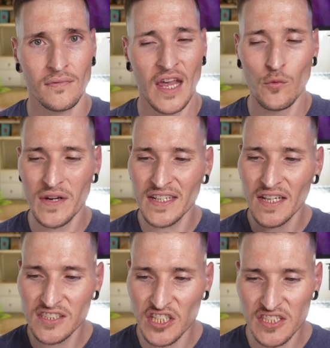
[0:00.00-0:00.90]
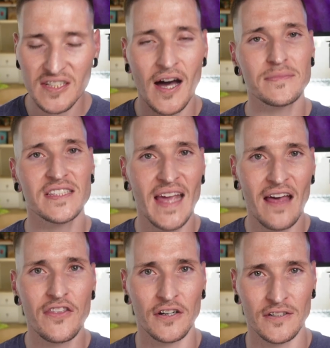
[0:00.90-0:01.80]
And we need to just come
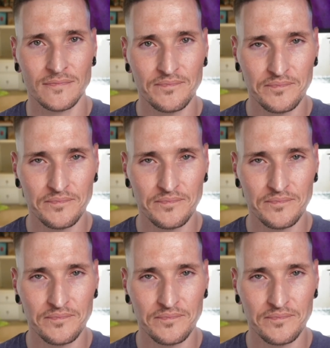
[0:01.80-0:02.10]
together.